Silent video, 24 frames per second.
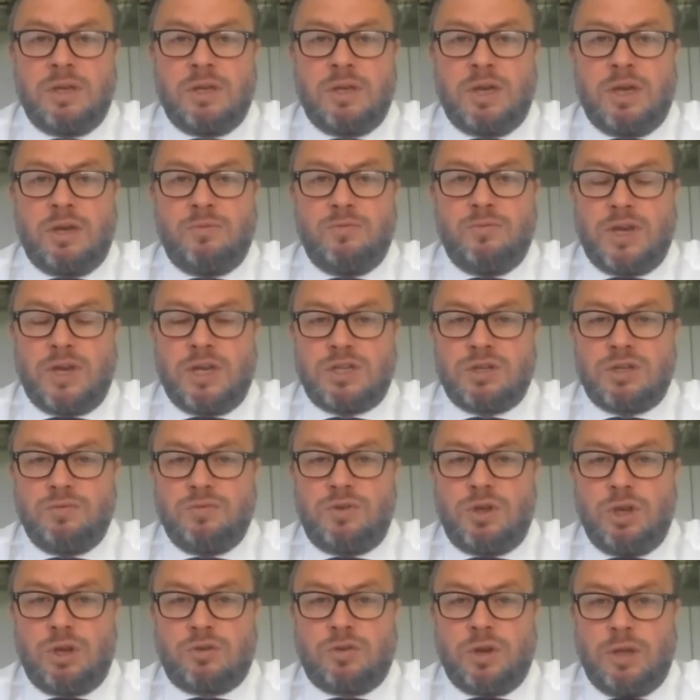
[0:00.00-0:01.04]
invasion of
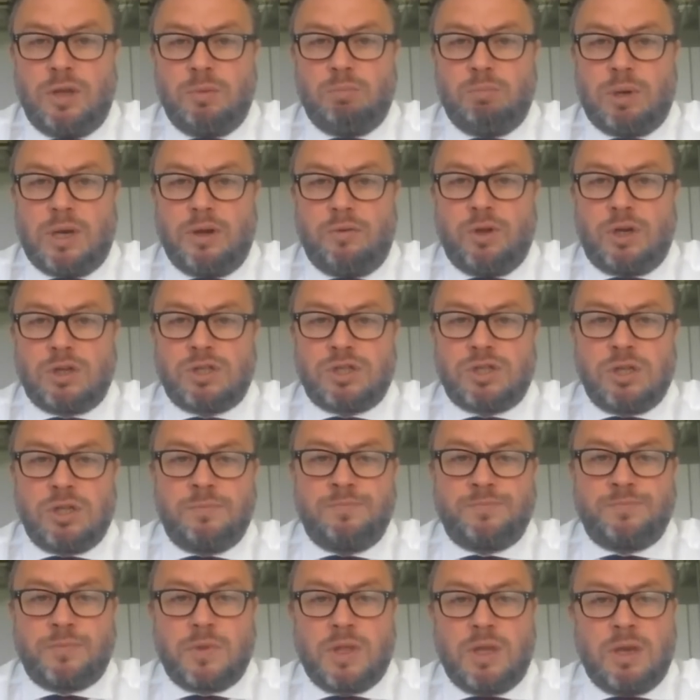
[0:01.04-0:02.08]
Ukraine by Russia.
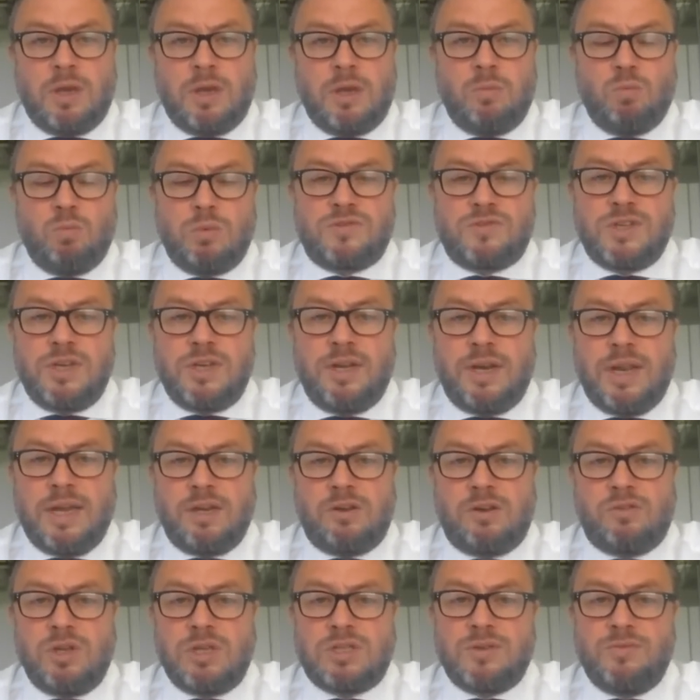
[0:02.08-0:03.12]
Uh, we've seen an
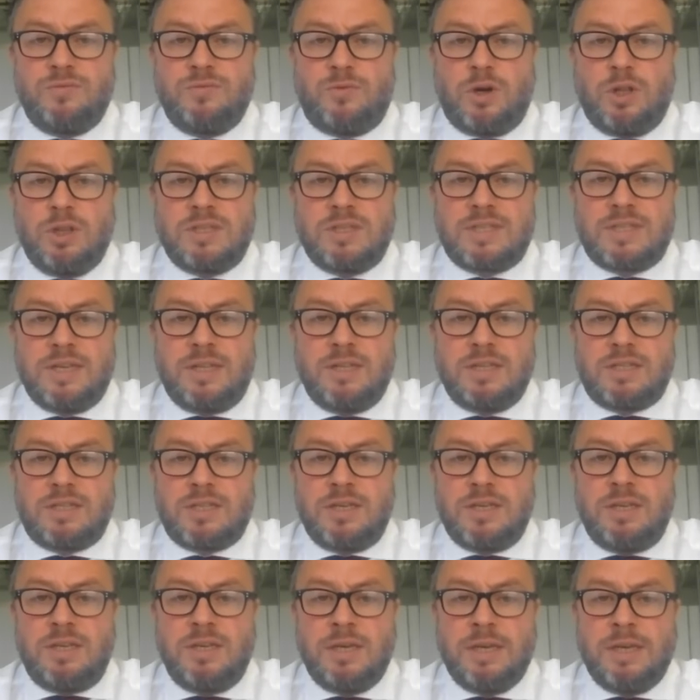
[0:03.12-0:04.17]
increase in
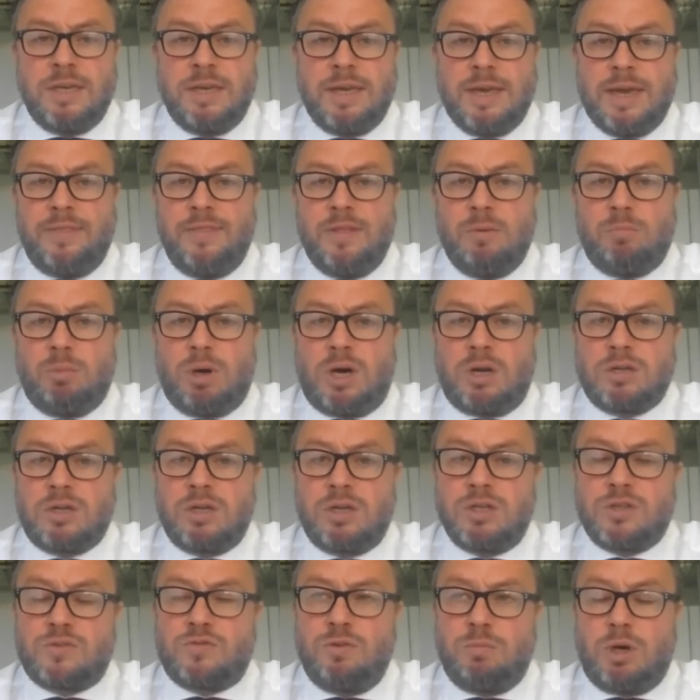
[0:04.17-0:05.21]
volatility in the
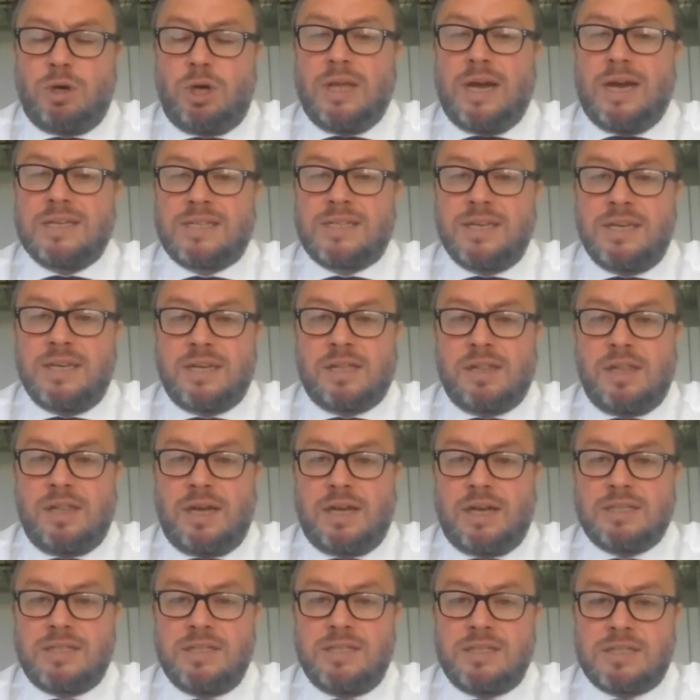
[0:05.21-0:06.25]
markets from all asset
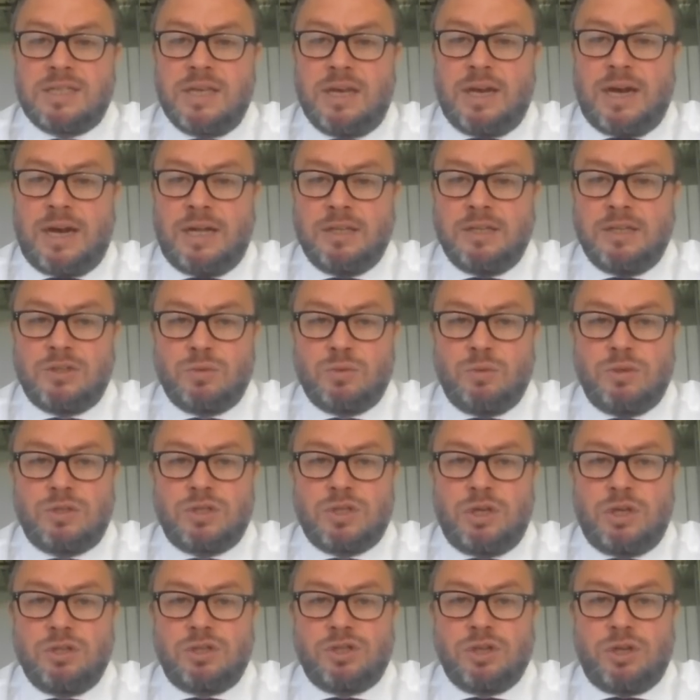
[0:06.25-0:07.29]
classes that Alex will
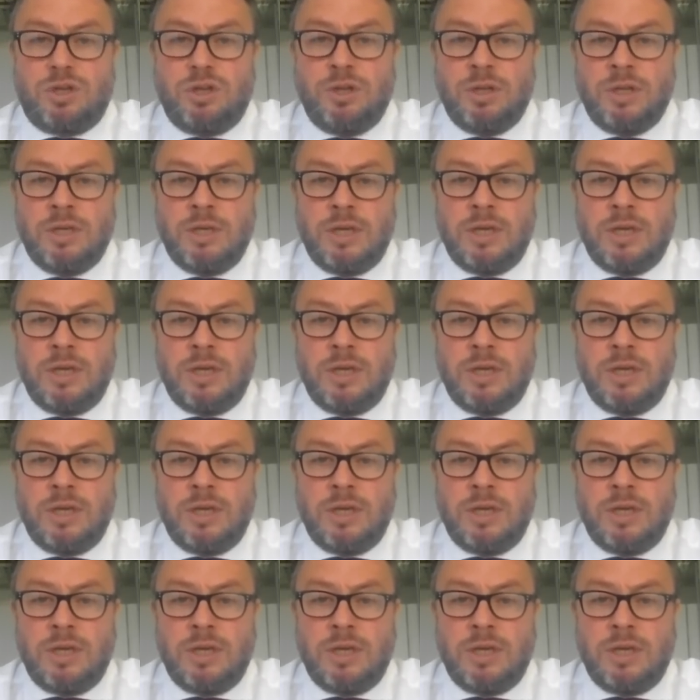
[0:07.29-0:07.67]
touch on.